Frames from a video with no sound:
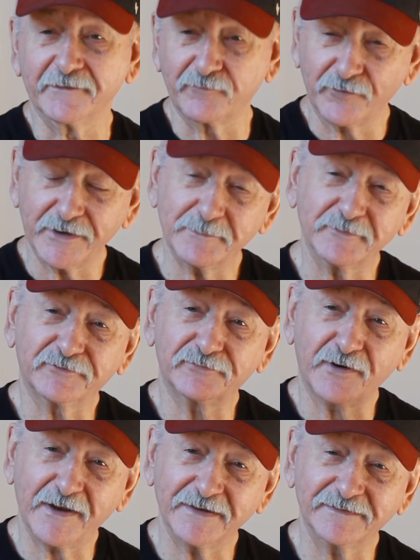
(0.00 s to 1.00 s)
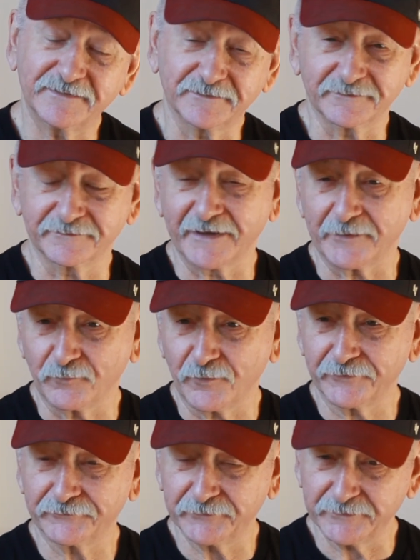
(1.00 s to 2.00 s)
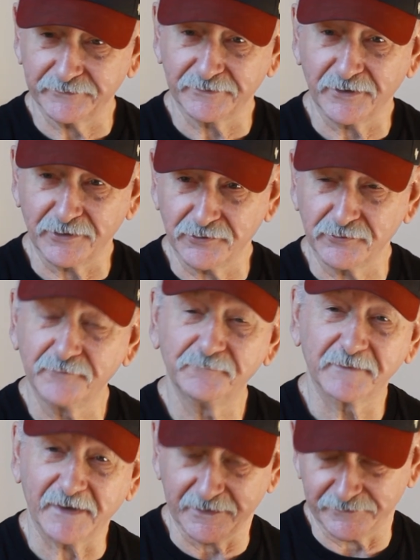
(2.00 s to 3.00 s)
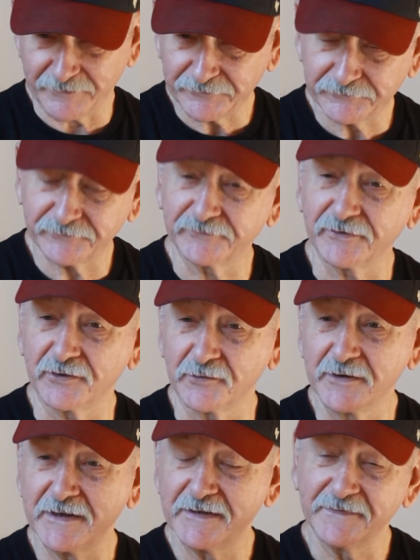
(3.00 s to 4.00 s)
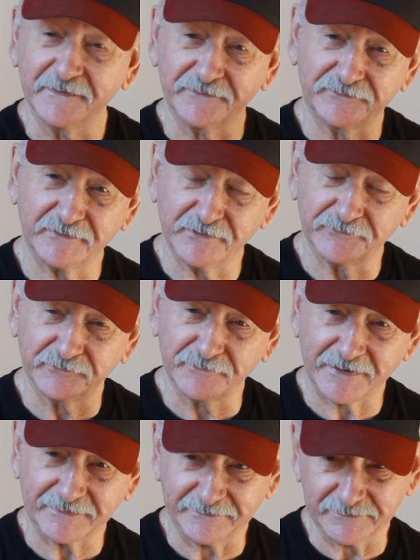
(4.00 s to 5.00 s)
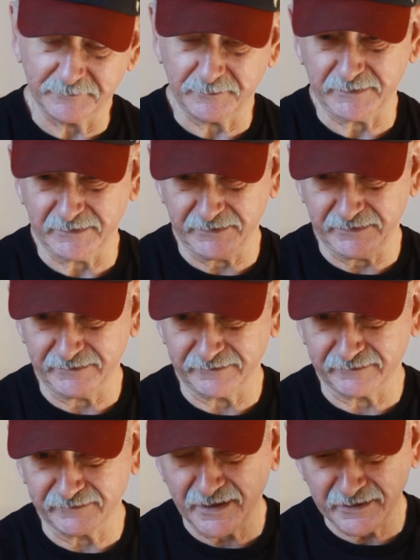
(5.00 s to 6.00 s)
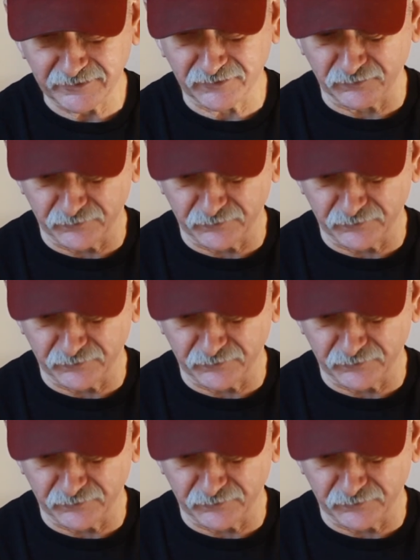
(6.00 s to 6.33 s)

They've already been trying to let Wall Street know and investors know that sales are likely to be not